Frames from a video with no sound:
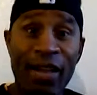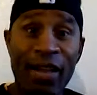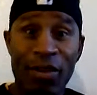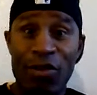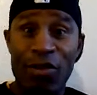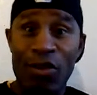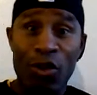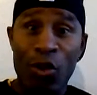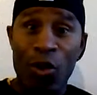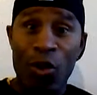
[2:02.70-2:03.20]
out
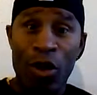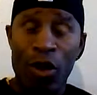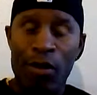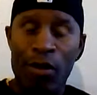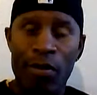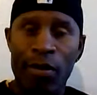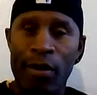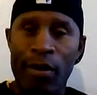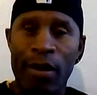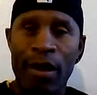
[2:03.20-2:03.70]
the store
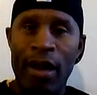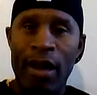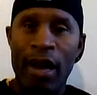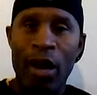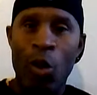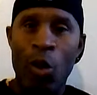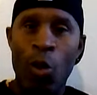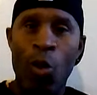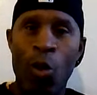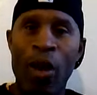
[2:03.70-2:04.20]

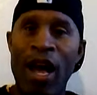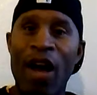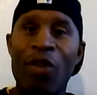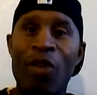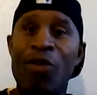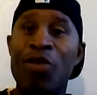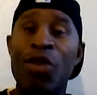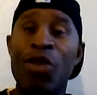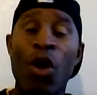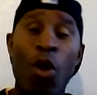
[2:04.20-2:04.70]

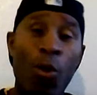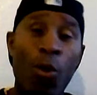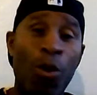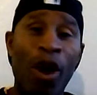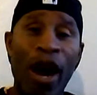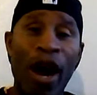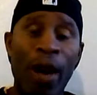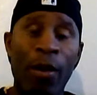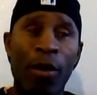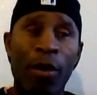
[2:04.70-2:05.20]
without no
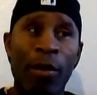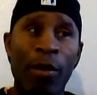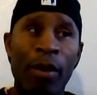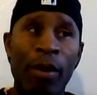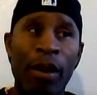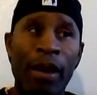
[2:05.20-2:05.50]
problem.